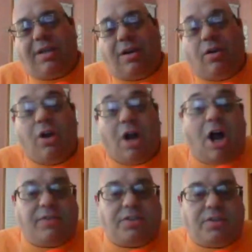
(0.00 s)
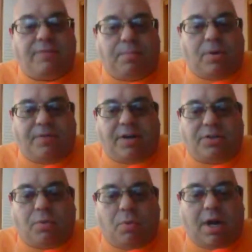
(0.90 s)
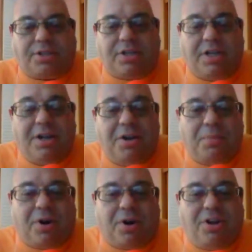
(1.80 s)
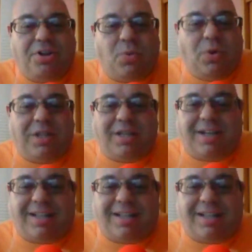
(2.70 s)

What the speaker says: to be willing? Obviously football fans will watch, but are you really going